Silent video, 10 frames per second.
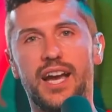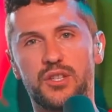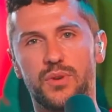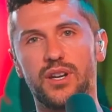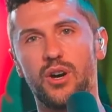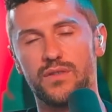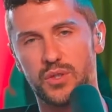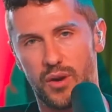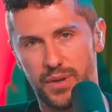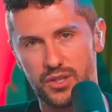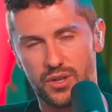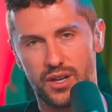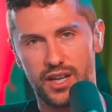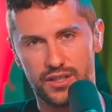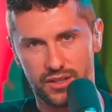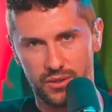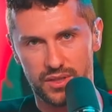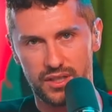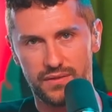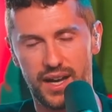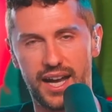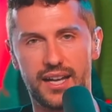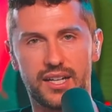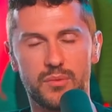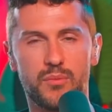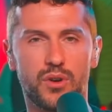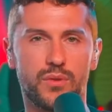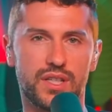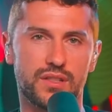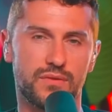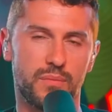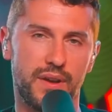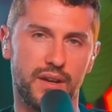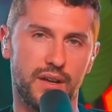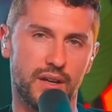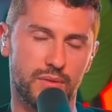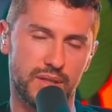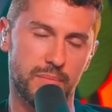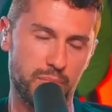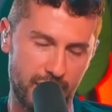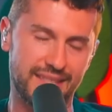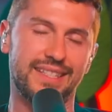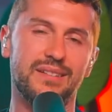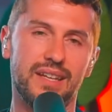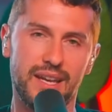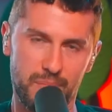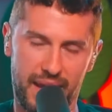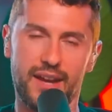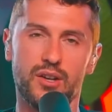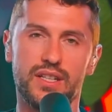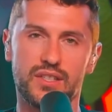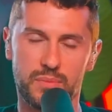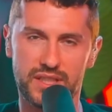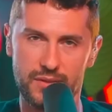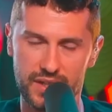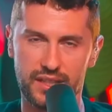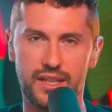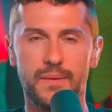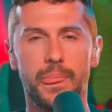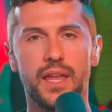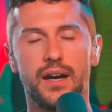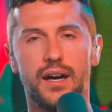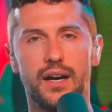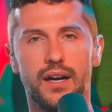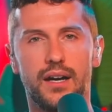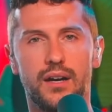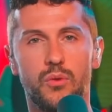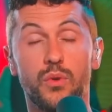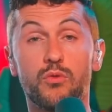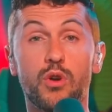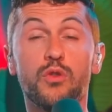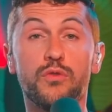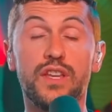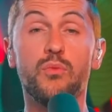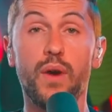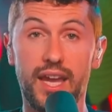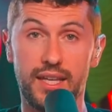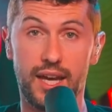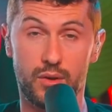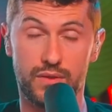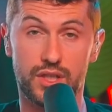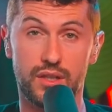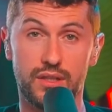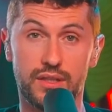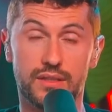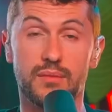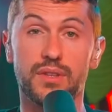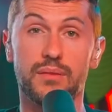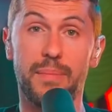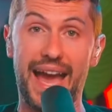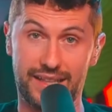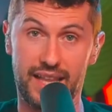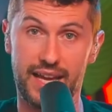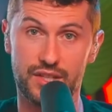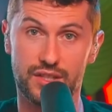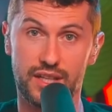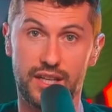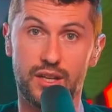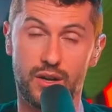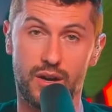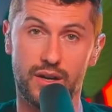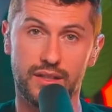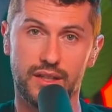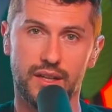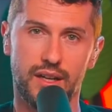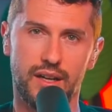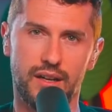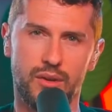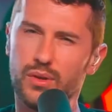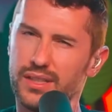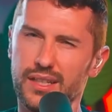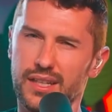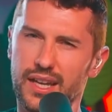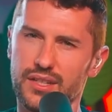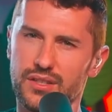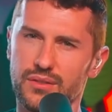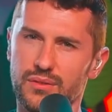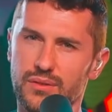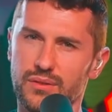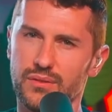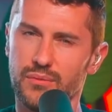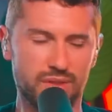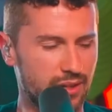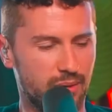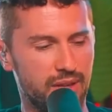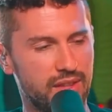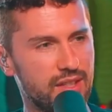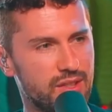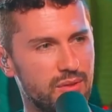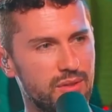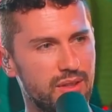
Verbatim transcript: guys, we're gonna go over to our Patreon exclusive. I got a couple more questions for per- uh, Preston Perry specifically uh, when Roe v. Wade got overturned and some of the backlash that he caught uh, or didn't catch. i want to talk about that. So.